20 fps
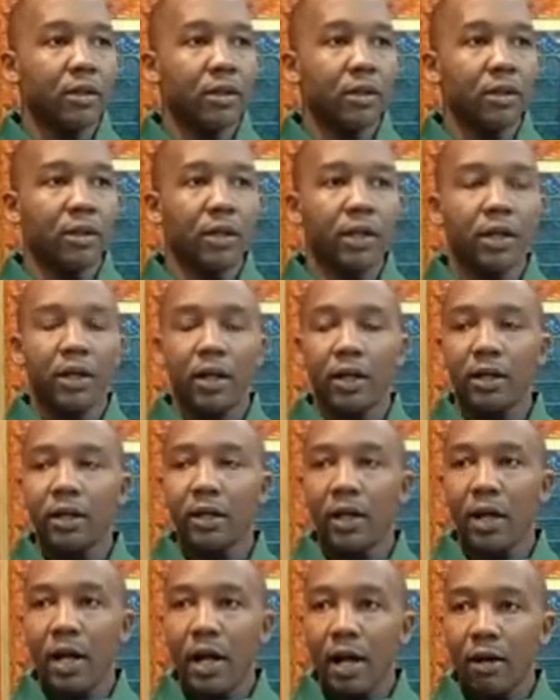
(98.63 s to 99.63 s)
They carried the
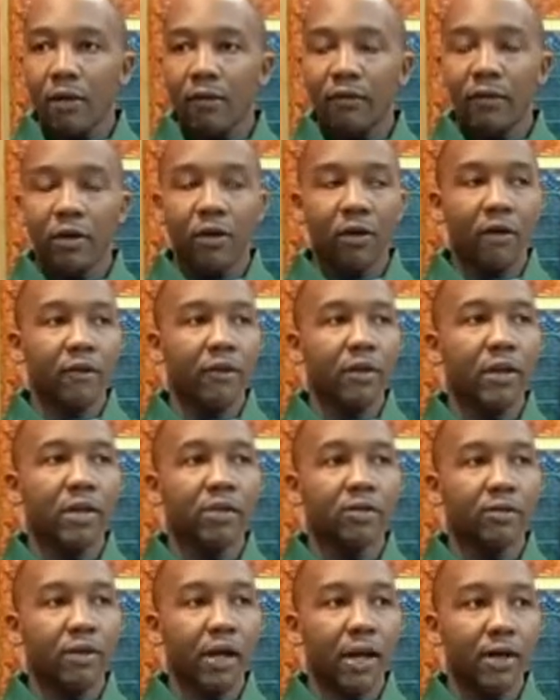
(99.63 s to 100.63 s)
Ark of the Covenant
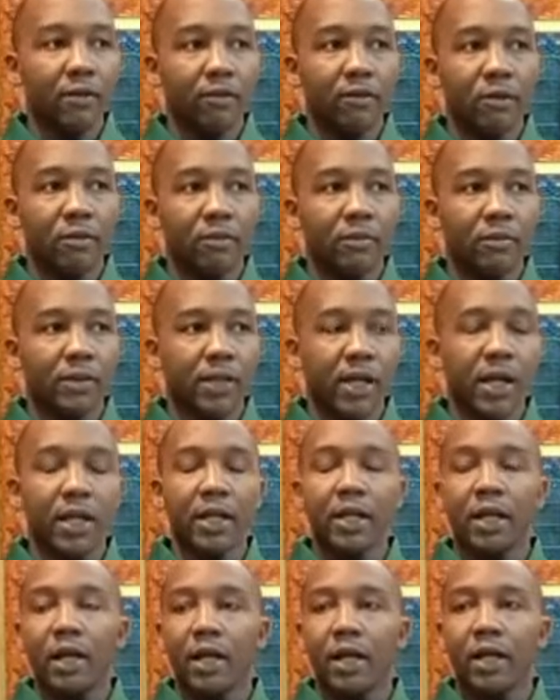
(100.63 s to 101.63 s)
right from
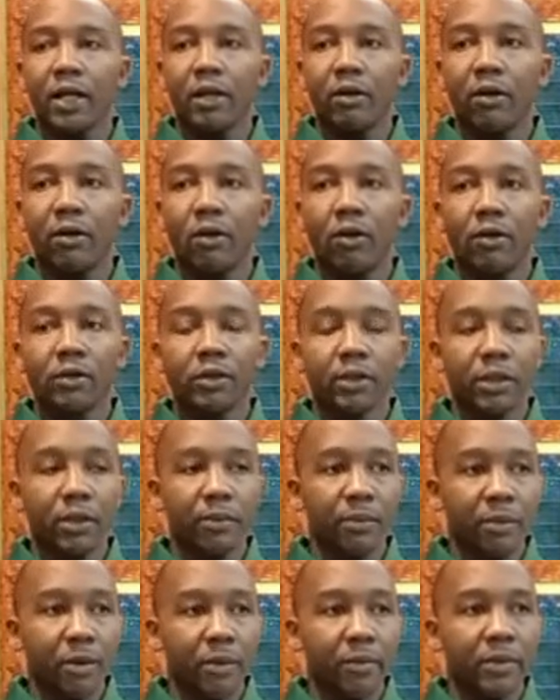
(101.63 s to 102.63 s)
Sinai onto the
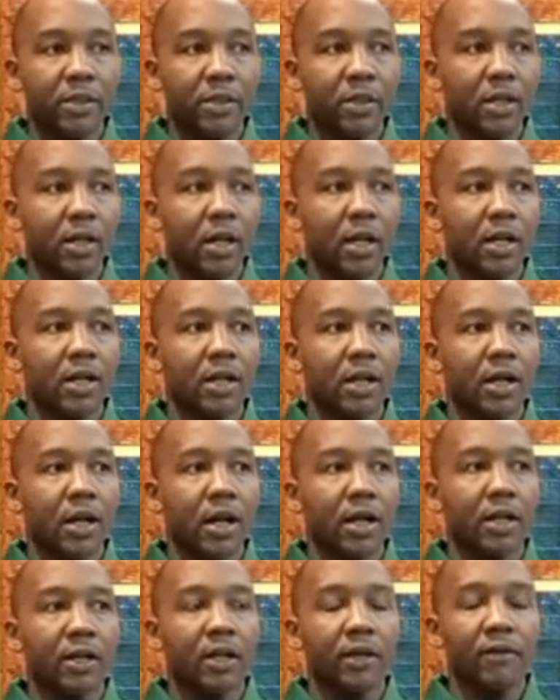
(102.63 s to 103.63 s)
Promised Land,
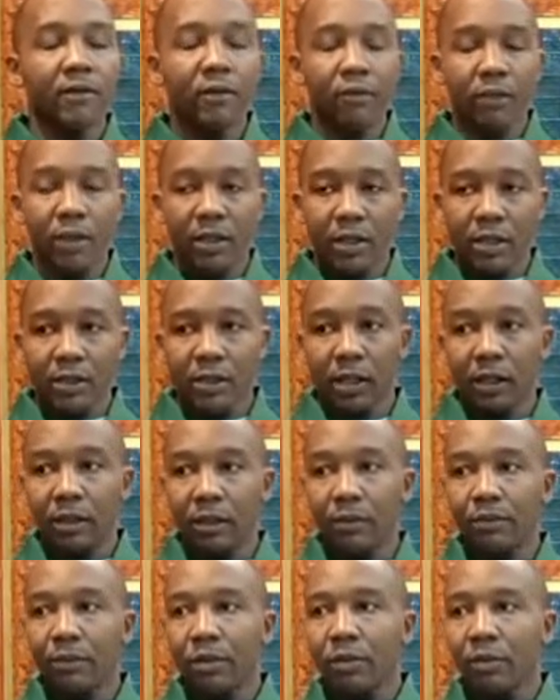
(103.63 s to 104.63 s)
and even when they
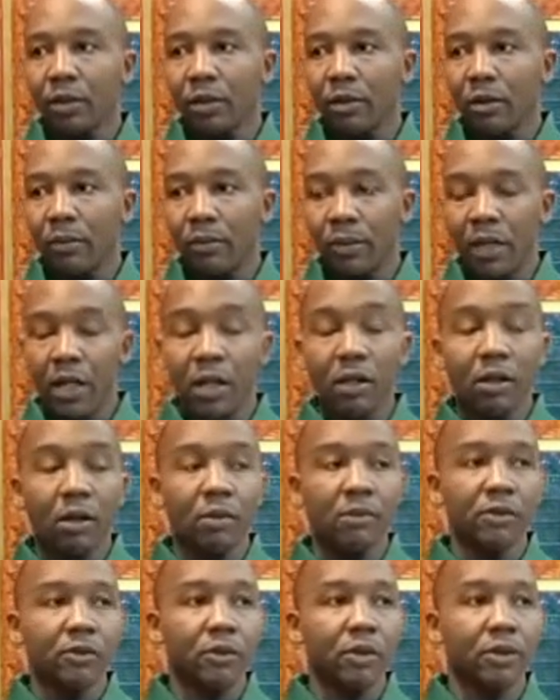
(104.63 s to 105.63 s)
started building up
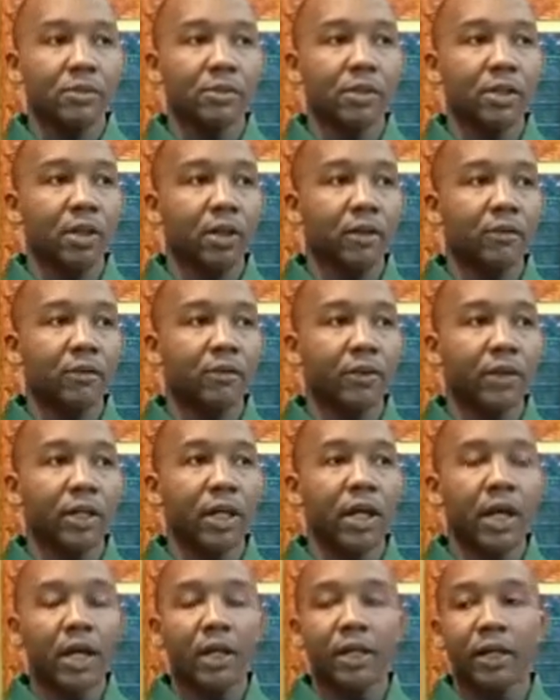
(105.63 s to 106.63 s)
kingdoms for themselves, when they
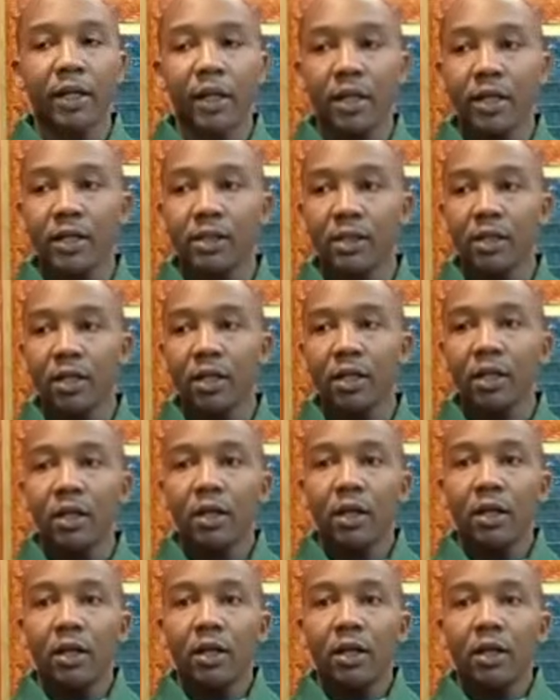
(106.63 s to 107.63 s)
had kings,
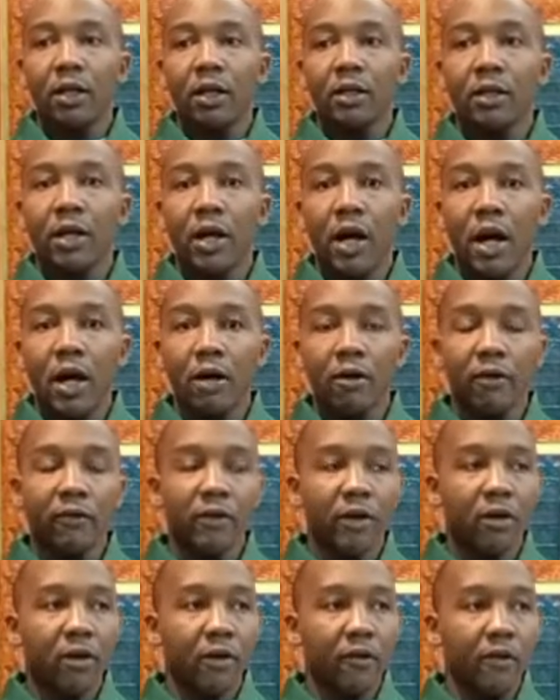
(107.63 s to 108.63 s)
the Ark of the
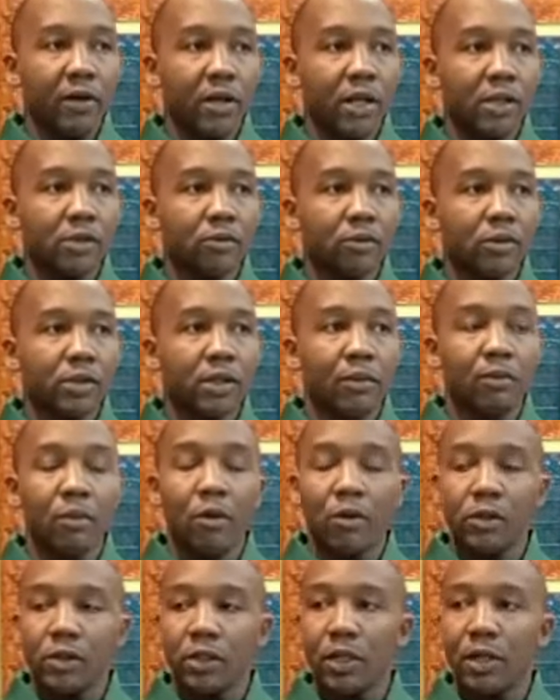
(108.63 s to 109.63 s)
Covenant was the
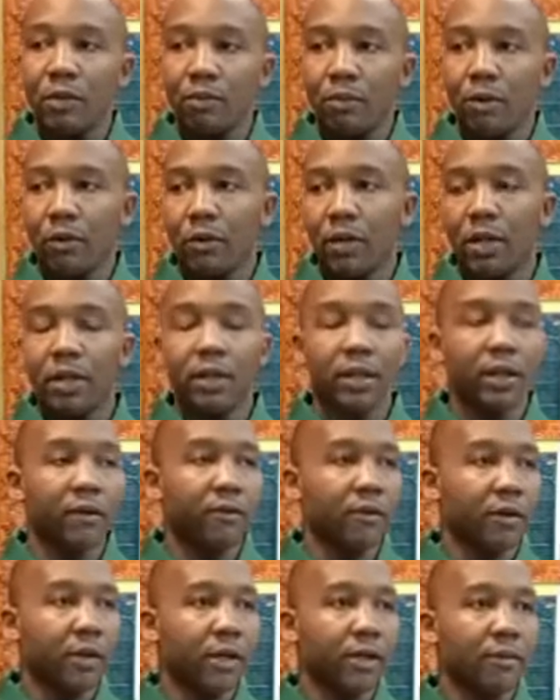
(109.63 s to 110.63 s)
most important thing for
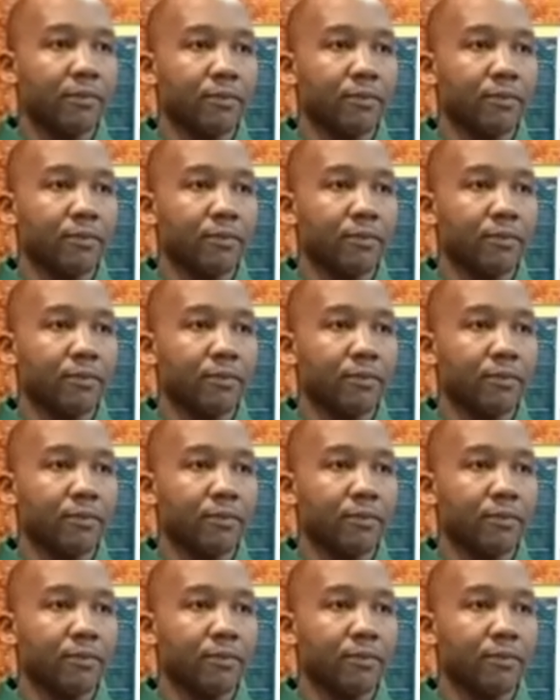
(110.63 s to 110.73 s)
them.